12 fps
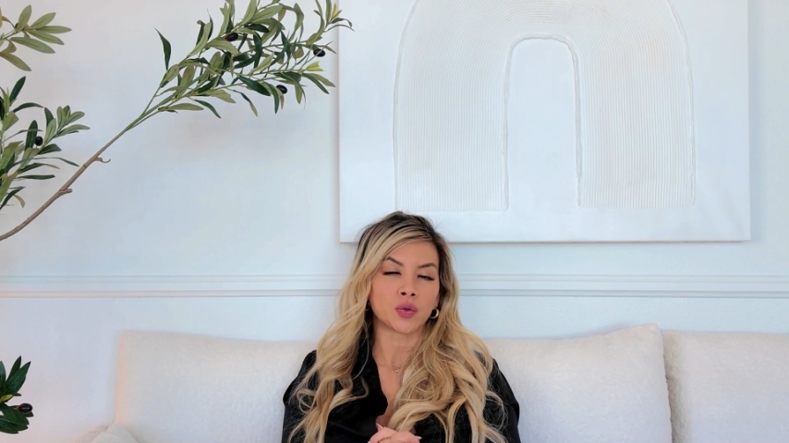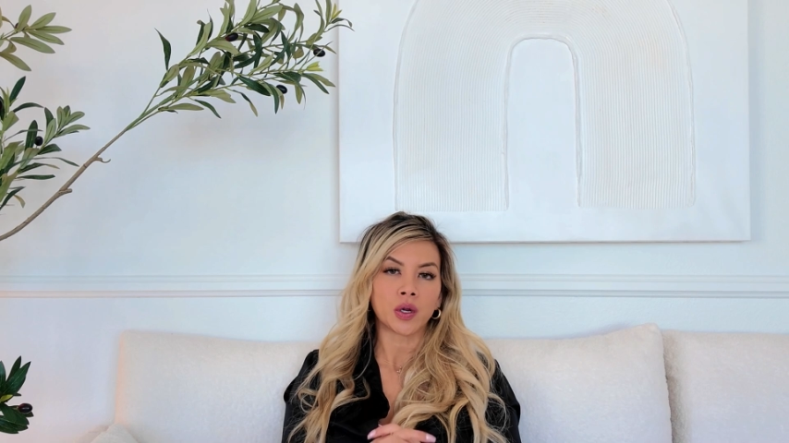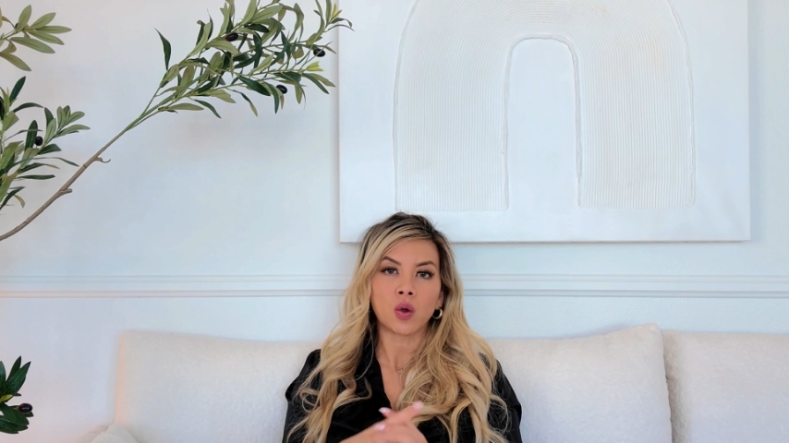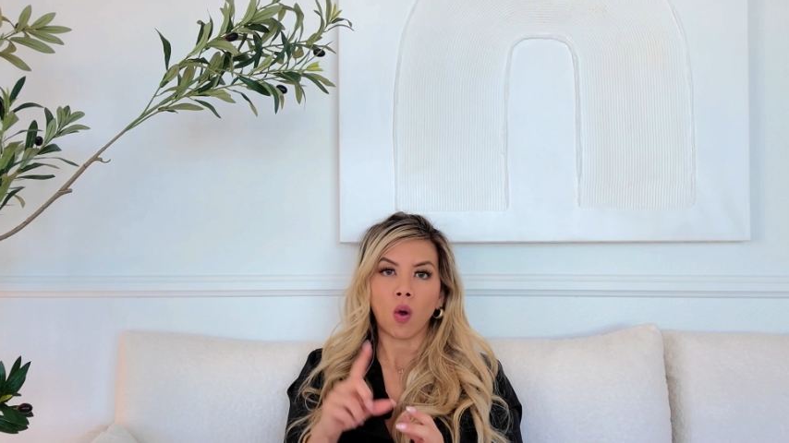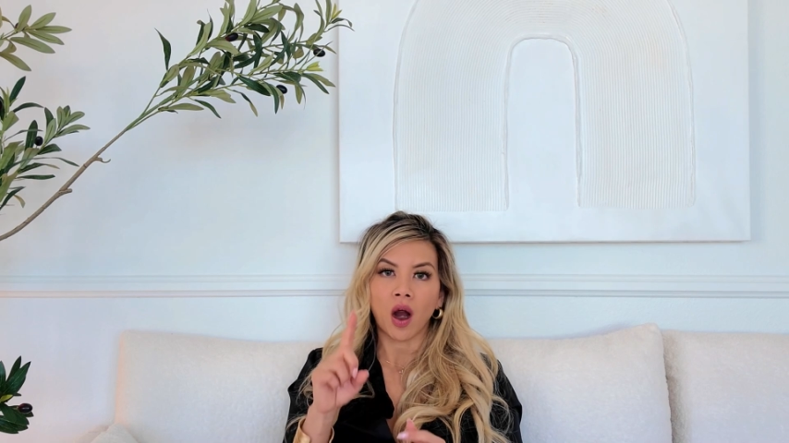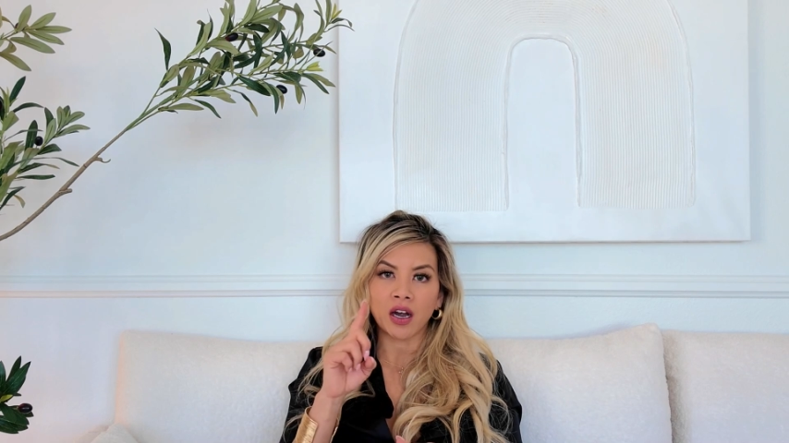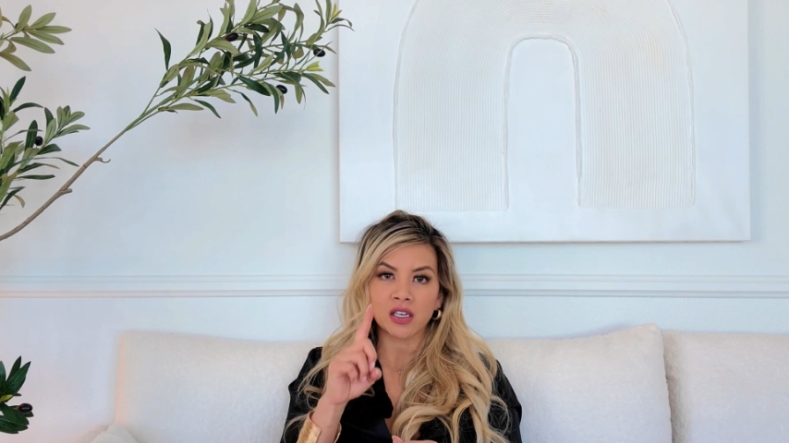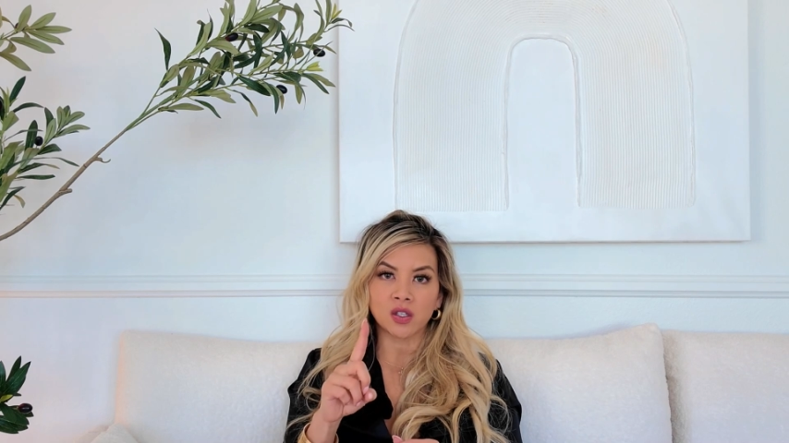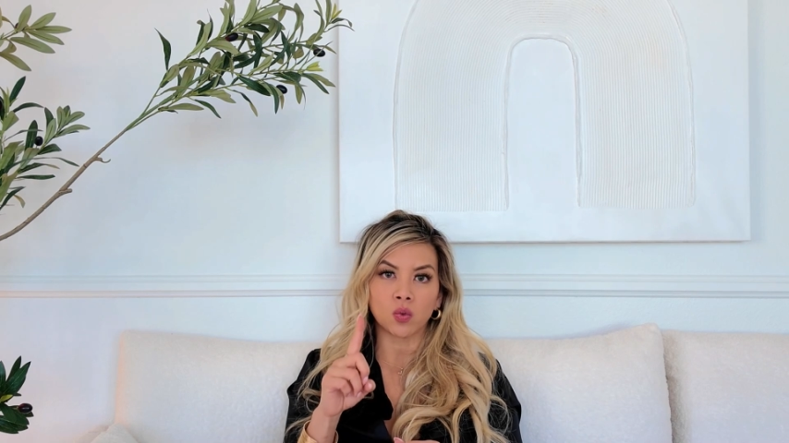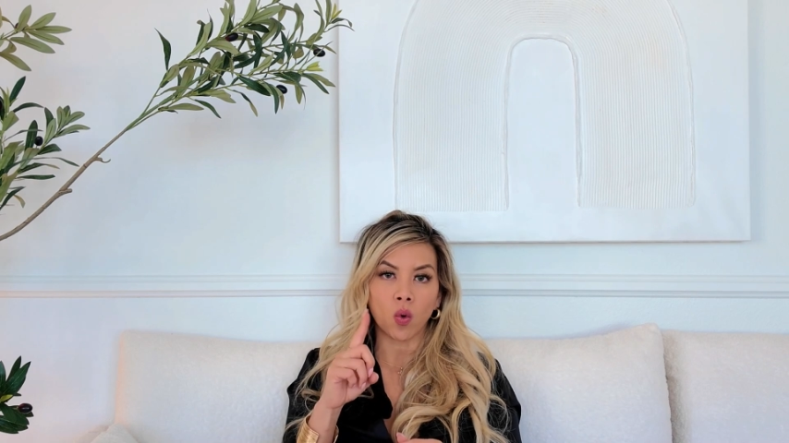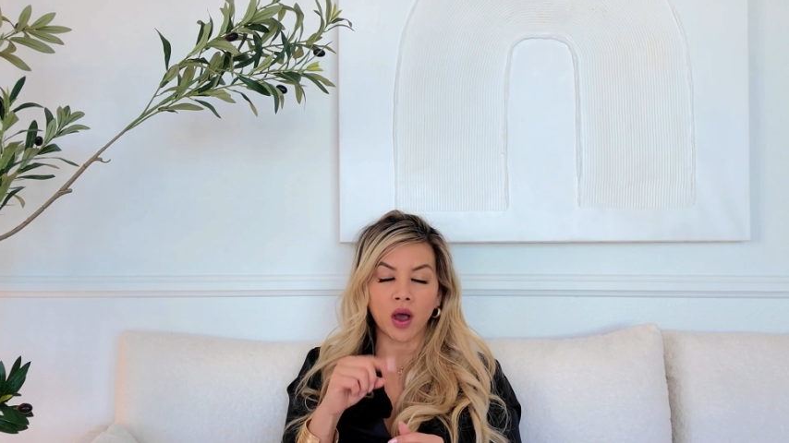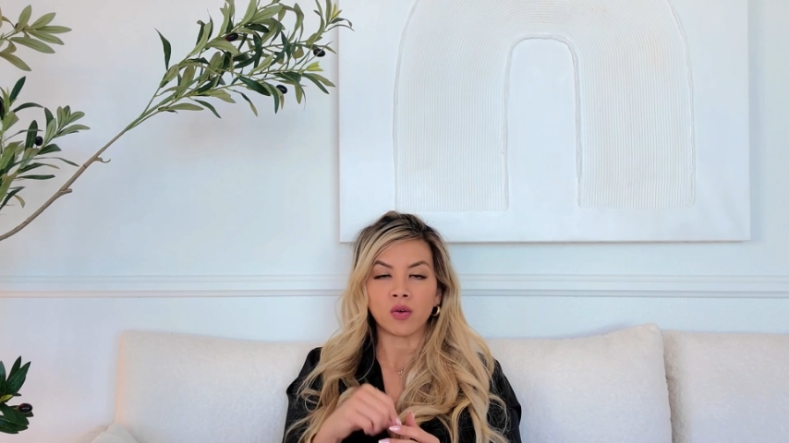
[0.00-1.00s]
requires
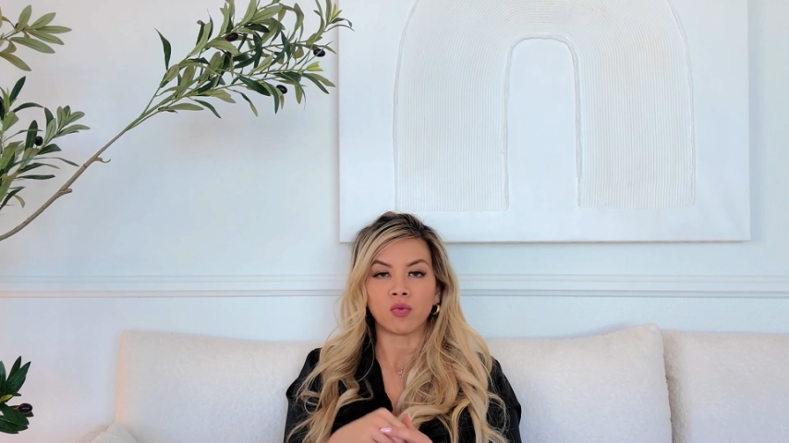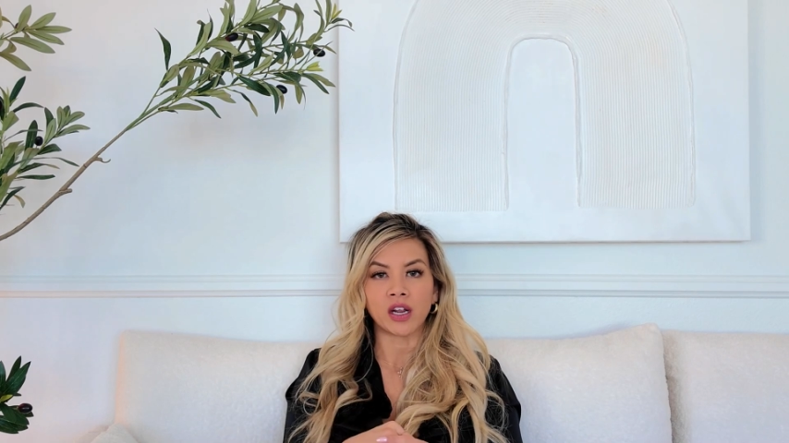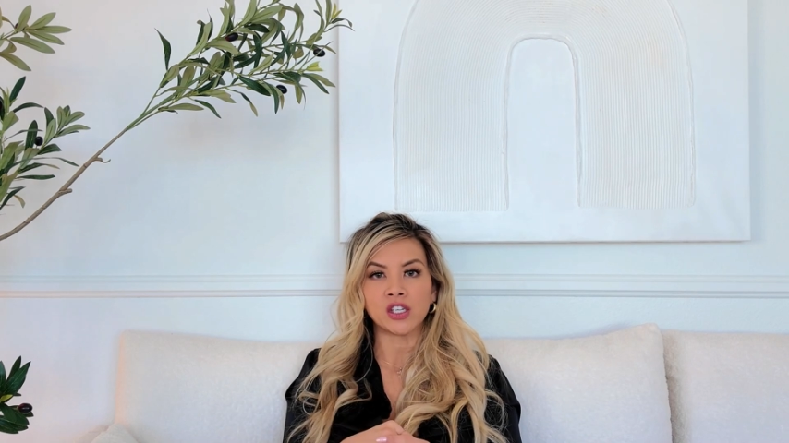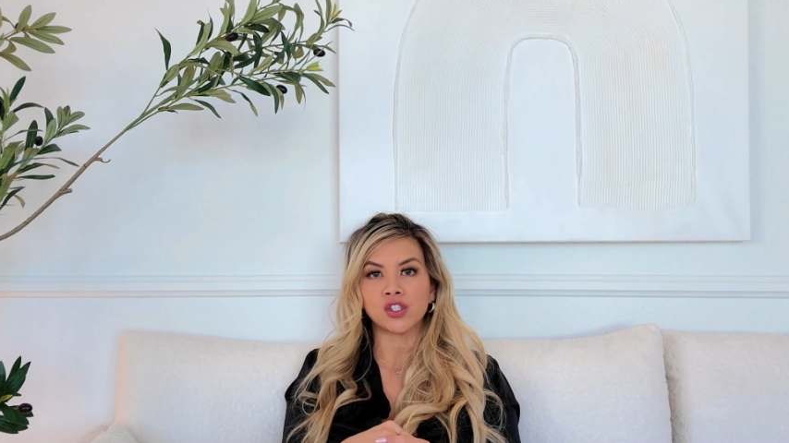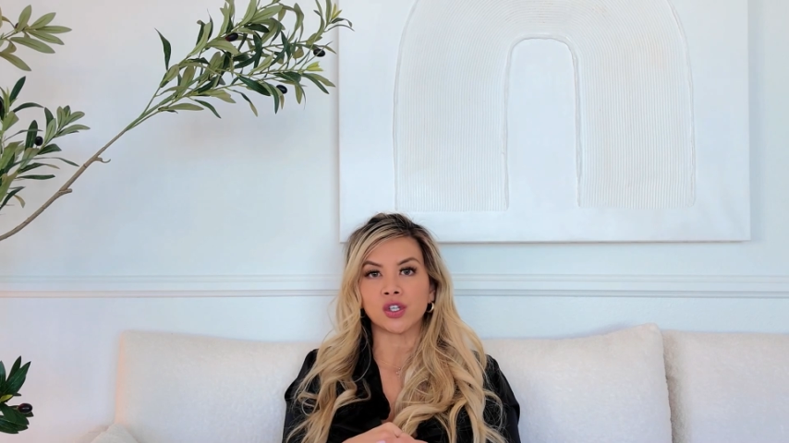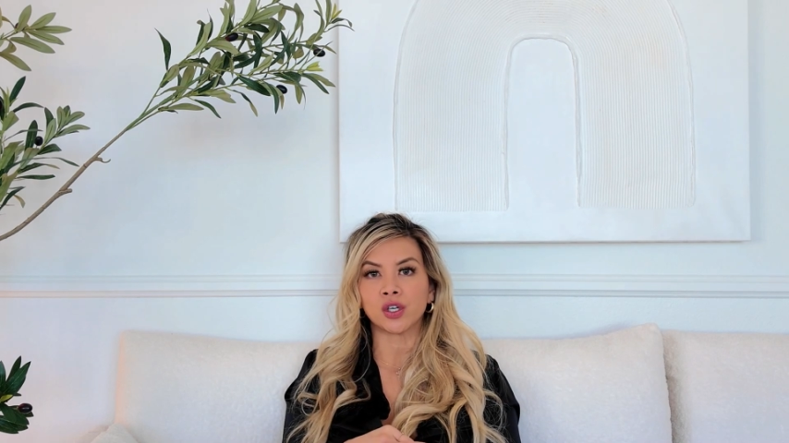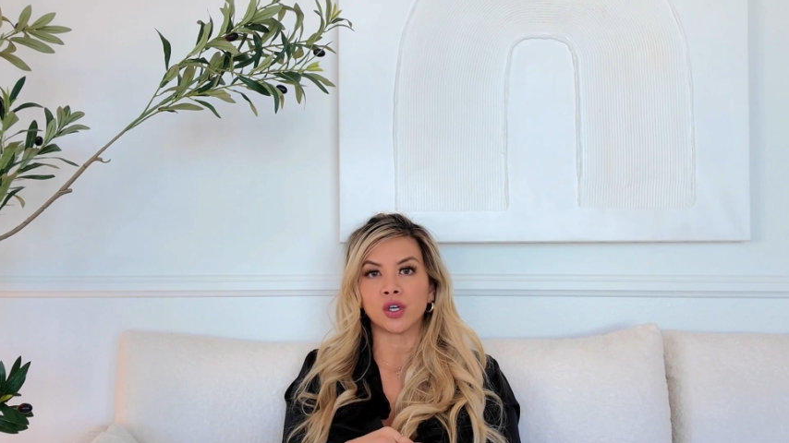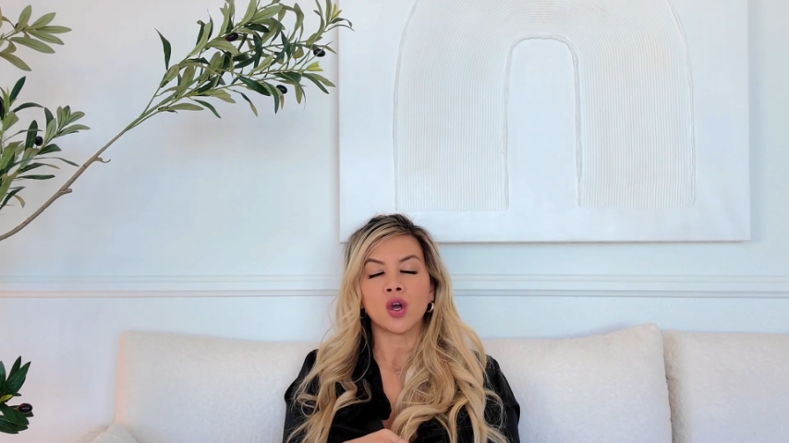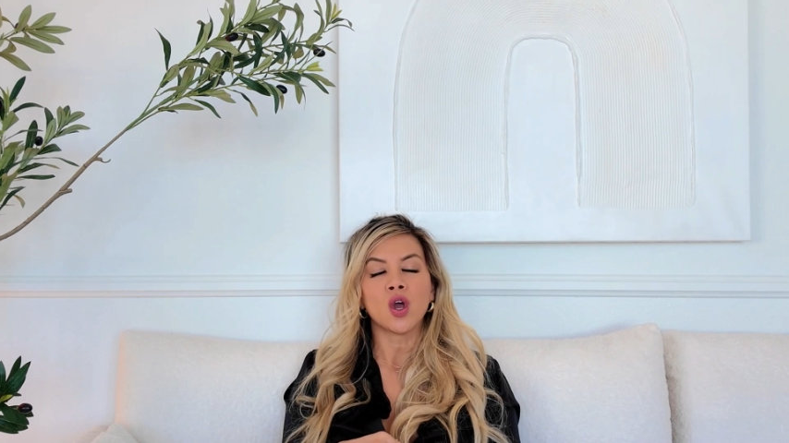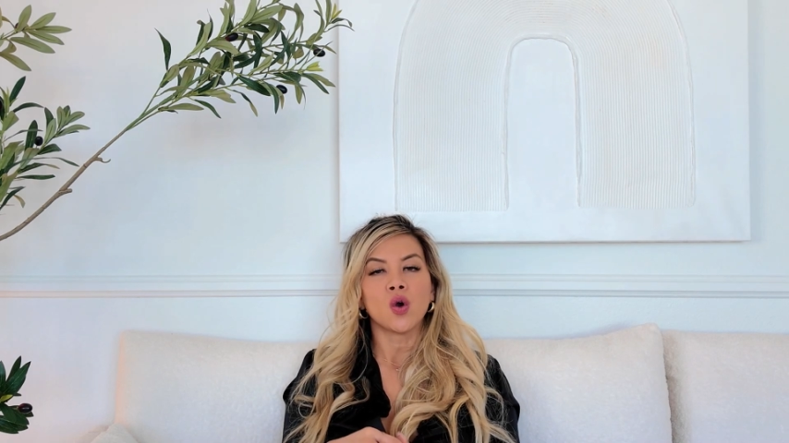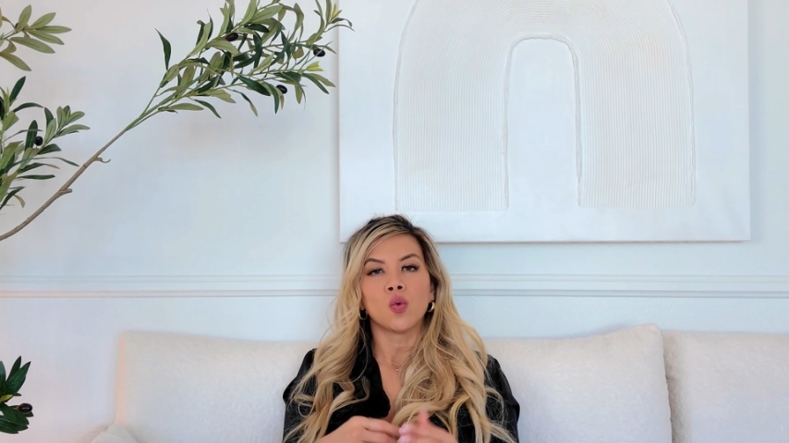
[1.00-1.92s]
a 1 ratio.